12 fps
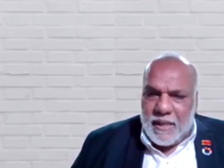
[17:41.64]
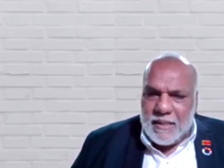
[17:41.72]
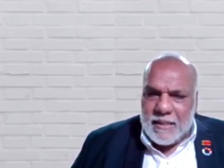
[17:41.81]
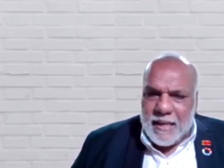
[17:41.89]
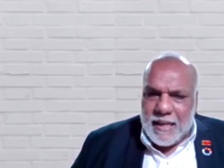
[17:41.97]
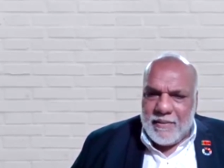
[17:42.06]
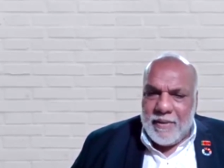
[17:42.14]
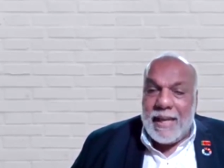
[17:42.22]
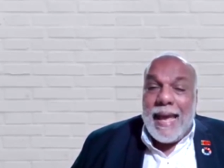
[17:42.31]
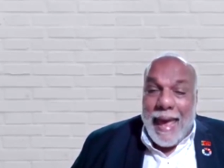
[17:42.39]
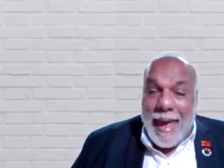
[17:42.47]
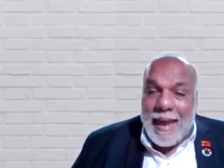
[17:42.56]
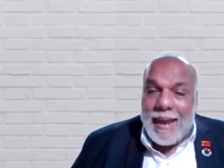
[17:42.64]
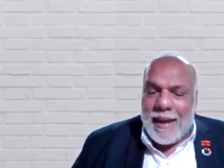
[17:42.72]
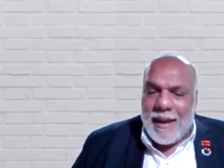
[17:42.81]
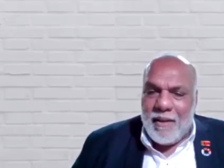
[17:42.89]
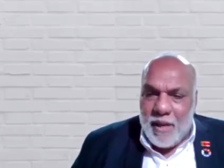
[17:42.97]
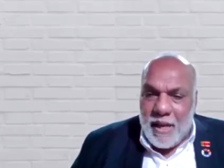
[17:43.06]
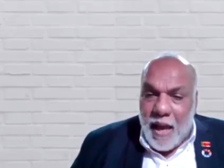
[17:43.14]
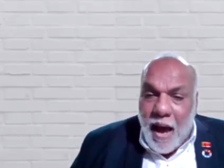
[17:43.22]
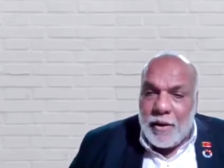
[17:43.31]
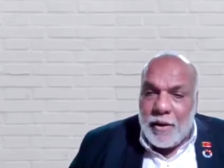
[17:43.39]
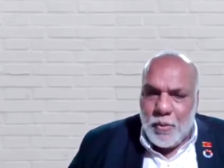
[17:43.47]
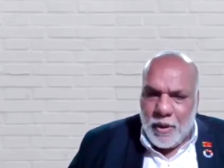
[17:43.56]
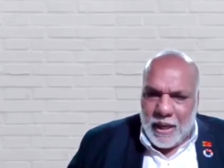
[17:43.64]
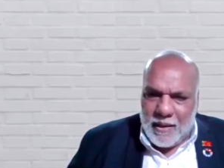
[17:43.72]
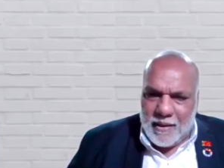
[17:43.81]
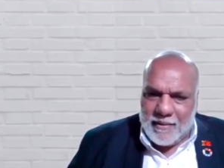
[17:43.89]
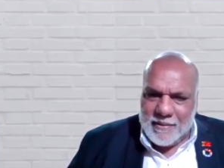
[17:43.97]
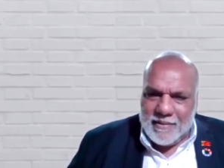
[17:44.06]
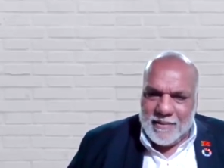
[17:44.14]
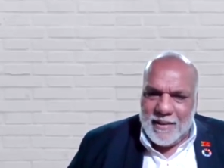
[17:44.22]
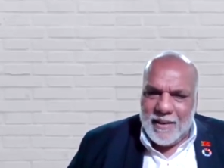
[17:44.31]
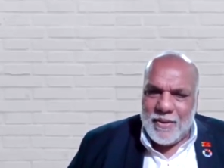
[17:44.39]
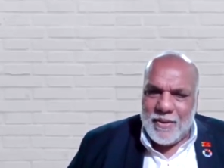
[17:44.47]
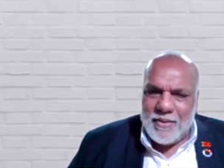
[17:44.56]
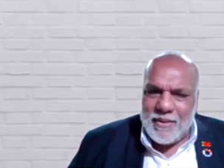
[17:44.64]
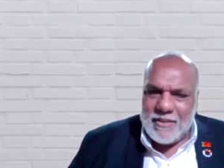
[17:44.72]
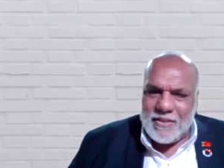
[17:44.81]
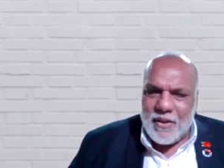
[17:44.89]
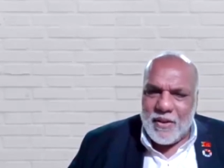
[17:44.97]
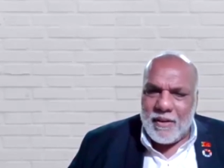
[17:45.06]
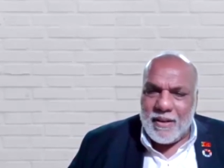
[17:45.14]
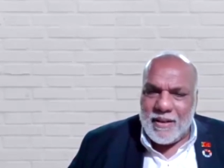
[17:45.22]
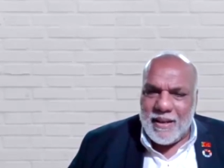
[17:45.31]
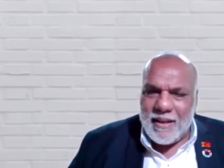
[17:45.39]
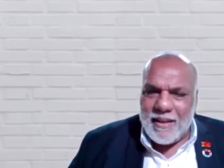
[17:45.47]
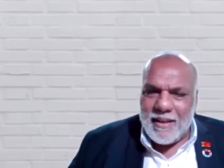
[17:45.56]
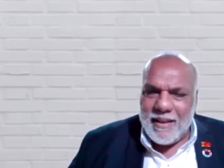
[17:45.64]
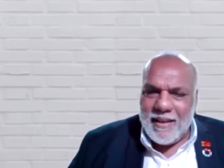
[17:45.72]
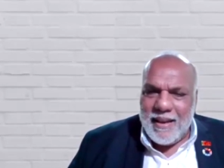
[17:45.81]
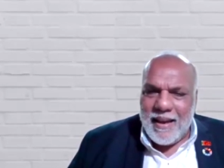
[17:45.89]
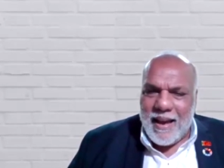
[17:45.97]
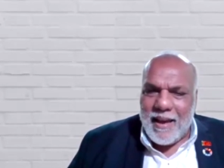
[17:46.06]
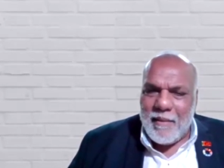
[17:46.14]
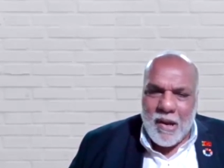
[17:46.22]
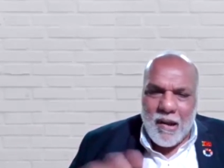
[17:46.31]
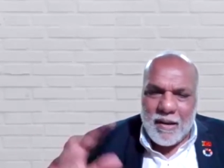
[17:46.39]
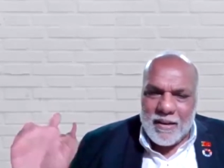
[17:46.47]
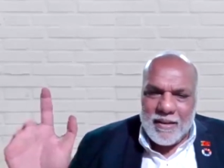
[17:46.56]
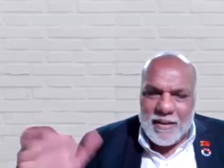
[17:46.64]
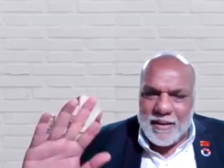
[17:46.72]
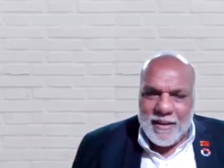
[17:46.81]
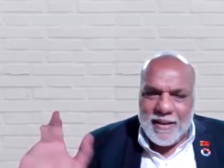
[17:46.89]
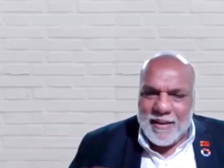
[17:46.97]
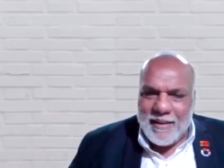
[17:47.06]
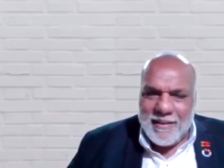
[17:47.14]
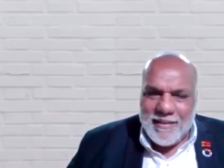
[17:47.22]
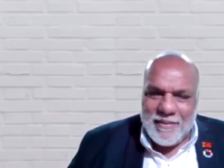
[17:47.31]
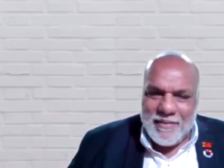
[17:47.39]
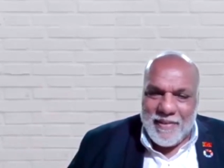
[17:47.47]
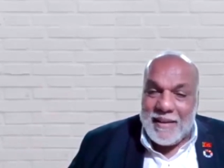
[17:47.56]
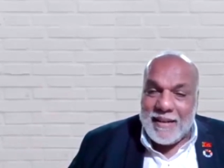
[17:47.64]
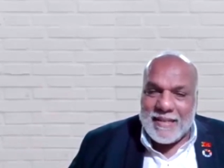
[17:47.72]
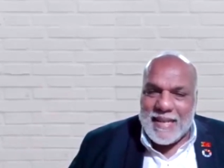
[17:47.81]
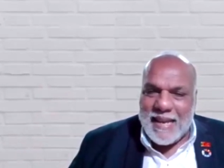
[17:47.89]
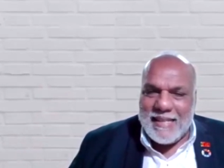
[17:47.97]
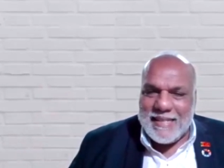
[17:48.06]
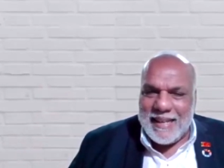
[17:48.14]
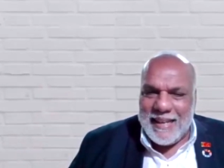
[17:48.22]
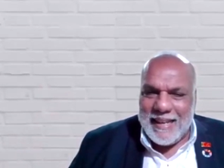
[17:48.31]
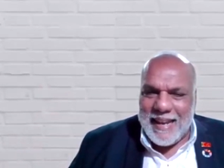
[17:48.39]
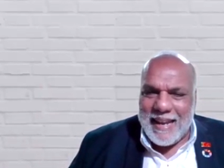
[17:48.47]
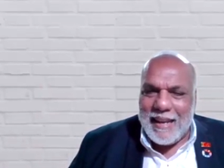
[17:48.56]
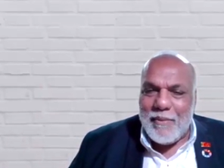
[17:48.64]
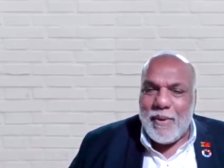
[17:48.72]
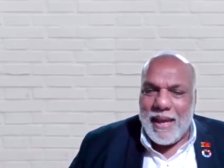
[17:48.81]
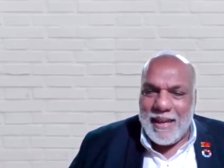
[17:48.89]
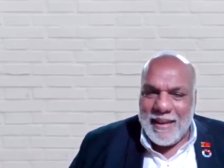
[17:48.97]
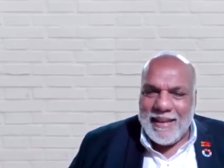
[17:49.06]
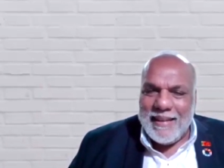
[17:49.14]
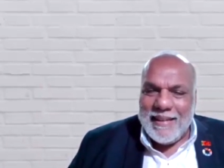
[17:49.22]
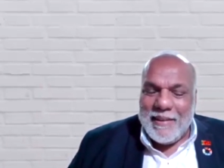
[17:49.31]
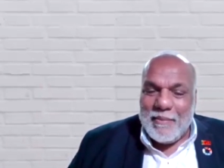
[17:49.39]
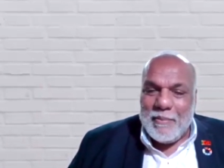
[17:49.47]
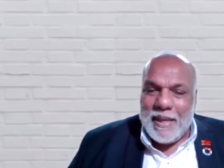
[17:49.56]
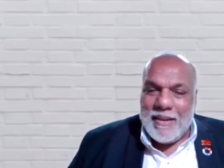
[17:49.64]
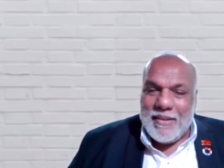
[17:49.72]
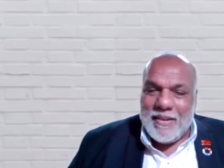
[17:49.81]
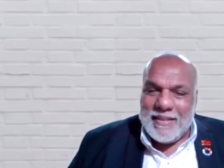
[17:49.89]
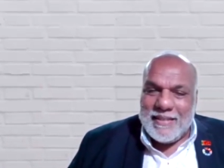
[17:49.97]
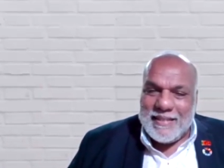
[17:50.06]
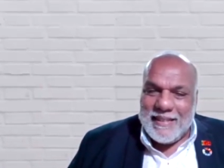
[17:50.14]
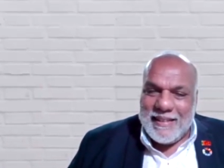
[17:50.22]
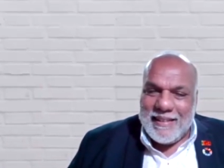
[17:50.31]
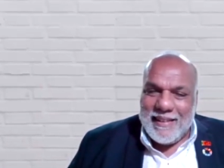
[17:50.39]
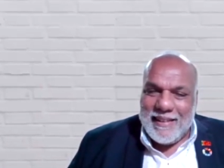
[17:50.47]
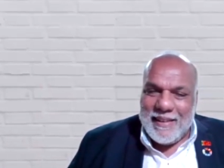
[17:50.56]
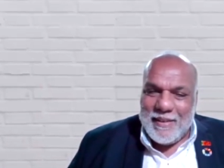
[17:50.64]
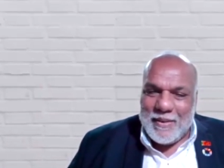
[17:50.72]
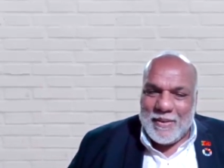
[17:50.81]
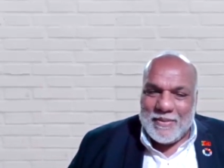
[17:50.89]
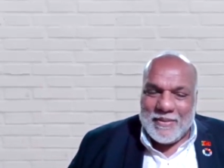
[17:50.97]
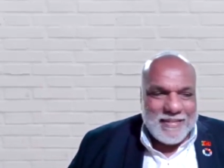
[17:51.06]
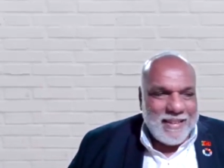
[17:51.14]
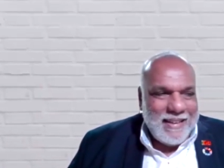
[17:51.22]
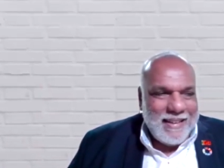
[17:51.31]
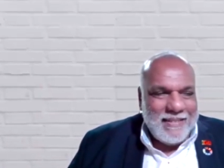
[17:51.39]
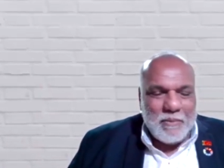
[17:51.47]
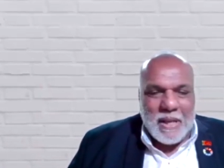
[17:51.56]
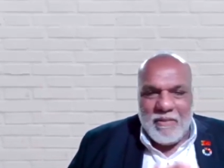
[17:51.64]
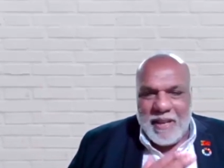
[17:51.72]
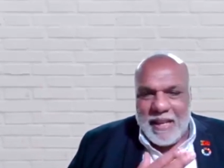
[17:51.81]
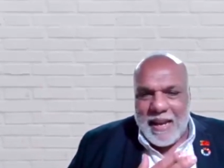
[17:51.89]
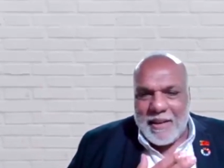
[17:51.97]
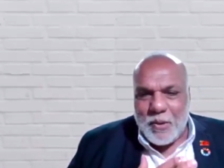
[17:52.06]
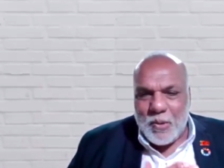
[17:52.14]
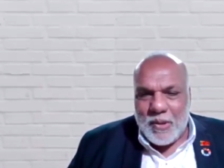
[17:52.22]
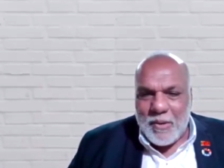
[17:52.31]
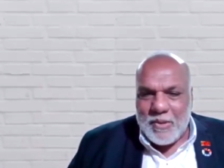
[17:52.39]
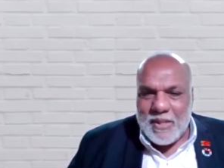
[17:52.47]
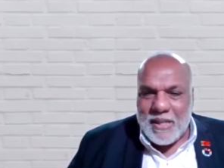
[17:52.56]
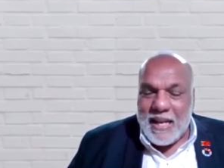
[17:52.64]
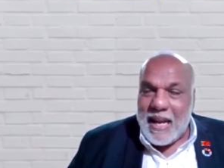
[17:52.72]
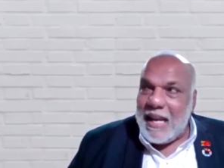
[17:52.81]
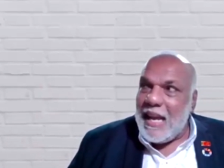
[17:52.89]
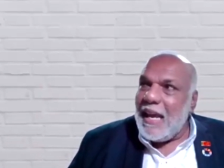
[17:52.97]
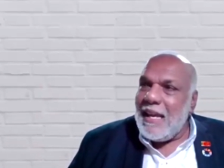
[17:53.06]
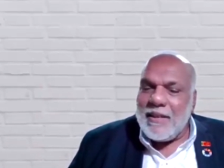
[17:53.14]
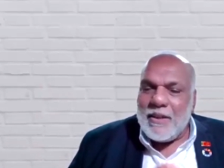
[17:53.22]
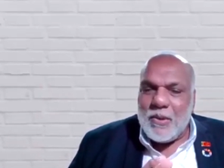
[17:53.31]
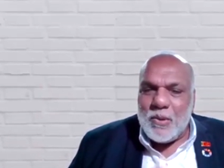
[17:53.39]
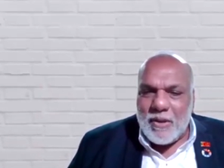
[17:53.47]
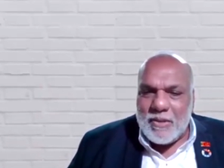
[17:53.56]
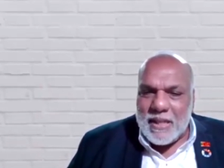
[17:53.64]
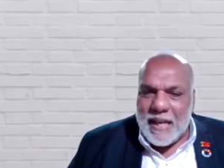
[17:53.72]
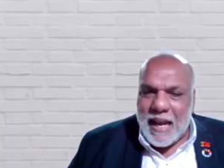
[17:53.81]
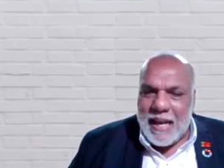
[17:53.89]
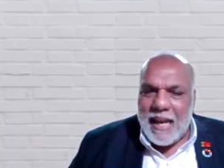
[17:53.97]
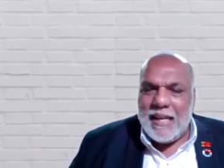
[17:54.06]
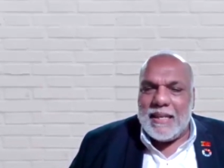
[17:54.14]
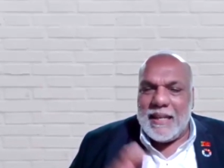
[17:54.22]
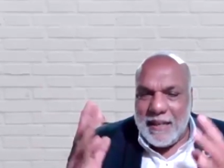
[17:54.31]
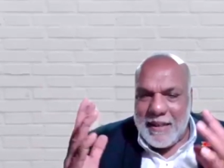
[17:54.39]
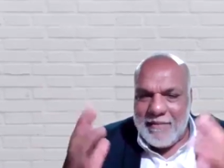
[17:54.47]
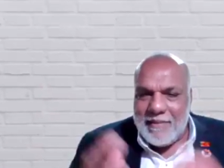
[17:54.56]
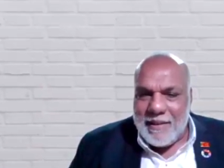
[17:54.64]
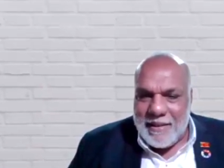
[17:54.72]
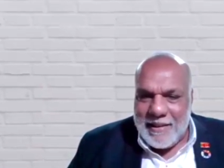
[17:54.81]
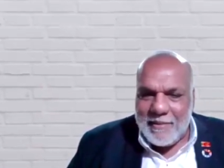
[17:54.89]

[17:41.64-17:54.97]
this, that we can and we are doing. You know, it's not, I'm not fantasizing in any way, because, we had 2008, 2018,